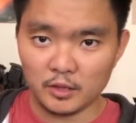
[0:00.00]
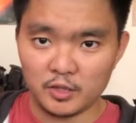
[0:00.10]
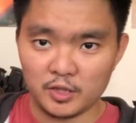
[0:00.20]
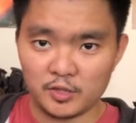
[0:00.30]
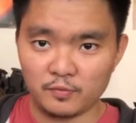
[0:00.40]

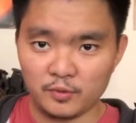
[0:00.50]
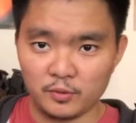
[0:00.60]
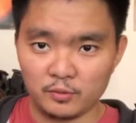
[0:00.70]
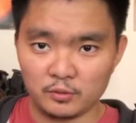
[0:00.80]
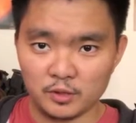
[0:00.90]
this
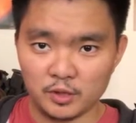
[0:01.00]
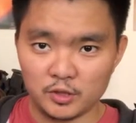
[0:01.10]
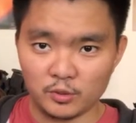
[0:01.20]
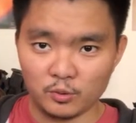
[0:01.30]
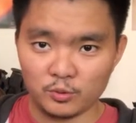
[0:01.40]
view,
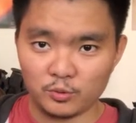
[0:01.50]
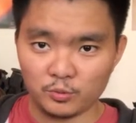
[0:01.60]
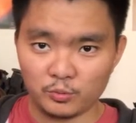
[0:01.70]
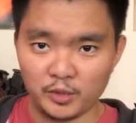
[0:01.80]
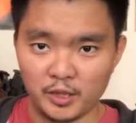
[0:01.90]
it's also
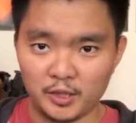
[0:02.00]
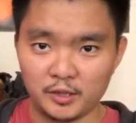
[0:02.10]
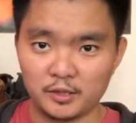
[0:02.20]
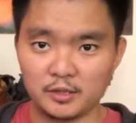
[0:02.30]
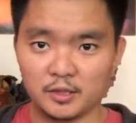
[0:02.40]
really
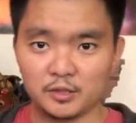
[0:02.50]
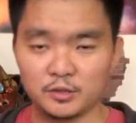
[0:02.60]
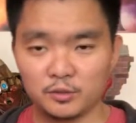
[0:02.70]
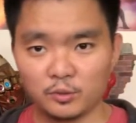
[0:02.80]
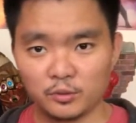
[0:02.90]
good, as
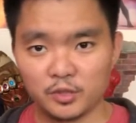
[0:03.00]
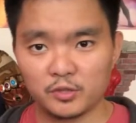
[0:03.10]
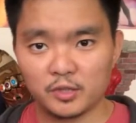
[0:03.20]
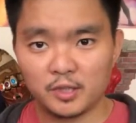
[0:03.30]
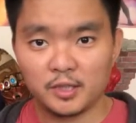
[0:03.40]
you
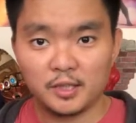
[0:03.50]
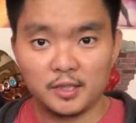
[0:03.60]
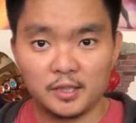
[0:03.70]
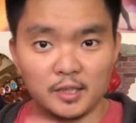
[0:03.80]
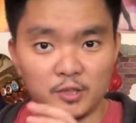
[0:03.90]
notice,
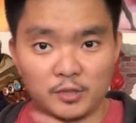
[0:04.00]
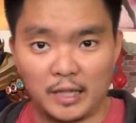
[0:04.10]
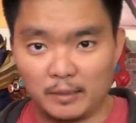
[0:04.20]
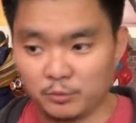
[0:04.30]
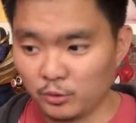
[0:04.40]
it's
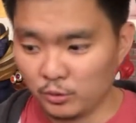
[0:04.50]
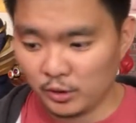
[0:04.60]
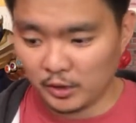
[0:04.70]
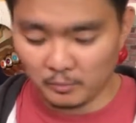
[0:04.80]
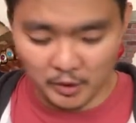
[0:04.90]

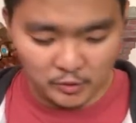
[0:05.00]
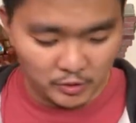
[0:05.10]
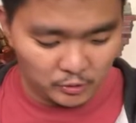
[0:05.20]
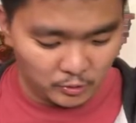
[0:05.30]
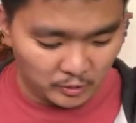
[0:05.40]
absolutely
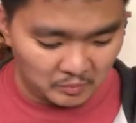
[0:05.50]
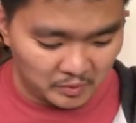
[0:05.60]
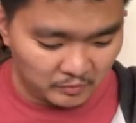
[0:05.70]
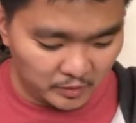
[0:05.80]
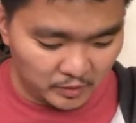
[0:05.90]
amazing. So I'm
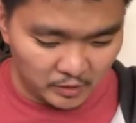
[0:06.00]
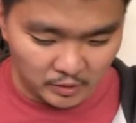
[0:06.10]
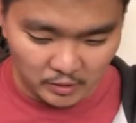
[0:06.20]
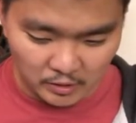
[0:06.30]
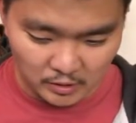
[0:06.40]
giving
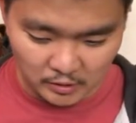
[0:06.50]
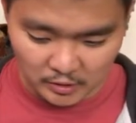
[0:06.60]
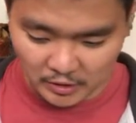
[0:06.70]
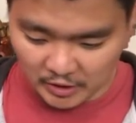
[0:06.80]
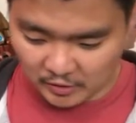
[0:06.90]
the
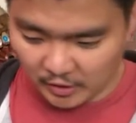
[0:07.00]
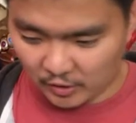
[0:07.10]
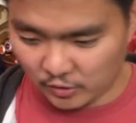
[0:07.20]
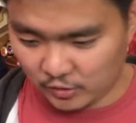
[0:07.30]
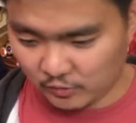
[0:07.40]

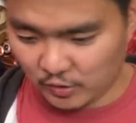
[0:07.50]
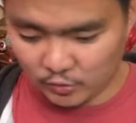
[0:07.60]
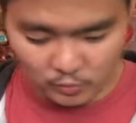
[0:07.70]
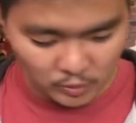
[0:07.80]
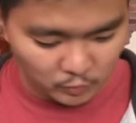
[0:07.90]
details of
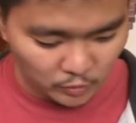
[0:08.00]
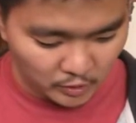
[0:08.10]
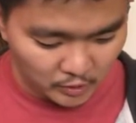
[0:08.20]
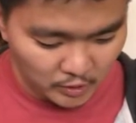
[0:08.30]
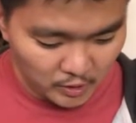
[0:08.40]
this one
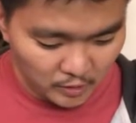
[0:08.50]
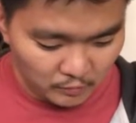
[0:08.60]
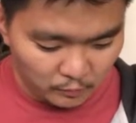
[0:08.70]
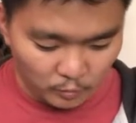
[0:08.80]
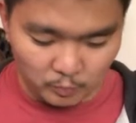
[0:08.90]
with
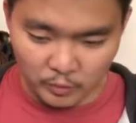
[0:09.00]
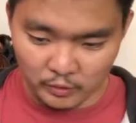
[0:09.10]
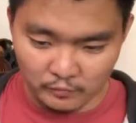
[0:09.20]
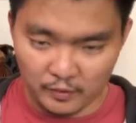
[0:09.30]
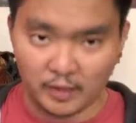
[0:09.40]

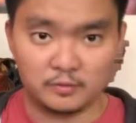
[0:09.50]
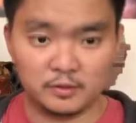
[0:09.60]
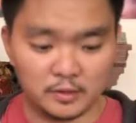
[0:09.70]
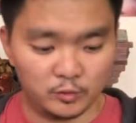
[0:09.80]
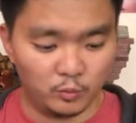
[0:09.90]
4.5
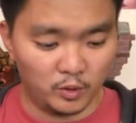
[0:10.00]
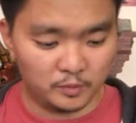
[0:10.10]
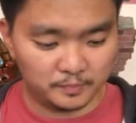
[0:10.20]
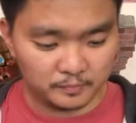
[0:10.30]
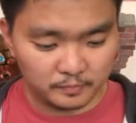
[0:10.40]
as
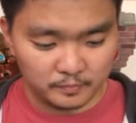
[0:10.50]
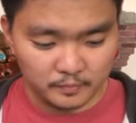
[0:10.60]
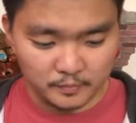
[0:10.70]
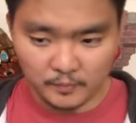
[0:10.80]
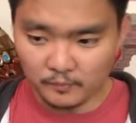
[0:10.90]
well.
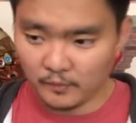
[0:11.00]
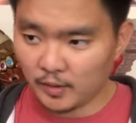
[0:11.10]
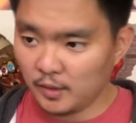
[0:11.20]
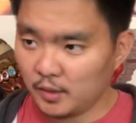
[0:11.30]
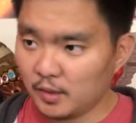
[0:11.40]

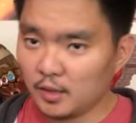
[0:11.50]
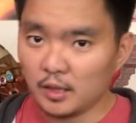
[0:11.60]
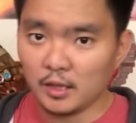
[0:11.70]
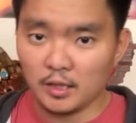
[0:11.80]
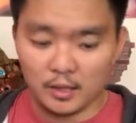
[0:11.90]

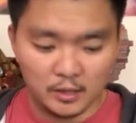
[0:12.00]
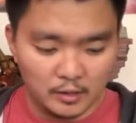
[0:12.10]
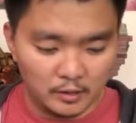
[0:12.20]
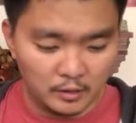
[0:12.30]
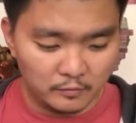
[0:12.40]

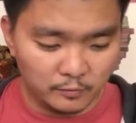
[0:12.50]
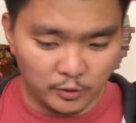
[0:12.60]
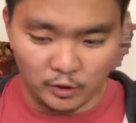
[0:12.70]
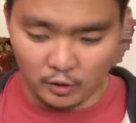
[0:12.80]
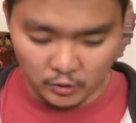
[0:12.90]
For
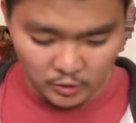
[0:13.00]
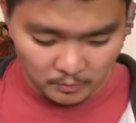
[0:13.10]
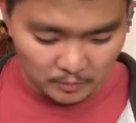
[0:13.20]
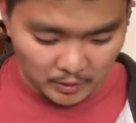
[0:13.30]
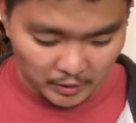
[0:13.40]
the
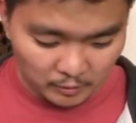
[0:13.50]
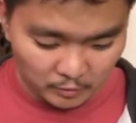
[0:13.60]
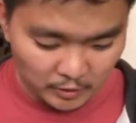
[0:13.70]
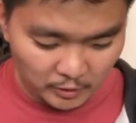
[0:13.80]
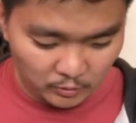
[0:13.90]
concept, I
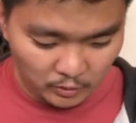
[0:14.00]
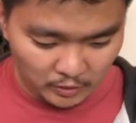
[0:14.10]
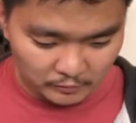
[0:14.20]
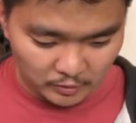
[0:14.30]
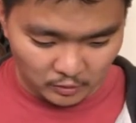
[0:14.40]
really do
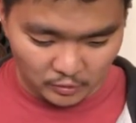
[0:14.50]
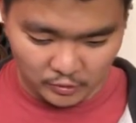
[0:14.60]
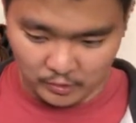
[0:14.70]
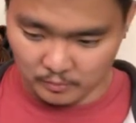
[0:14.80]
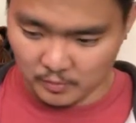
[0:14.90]
love the concept.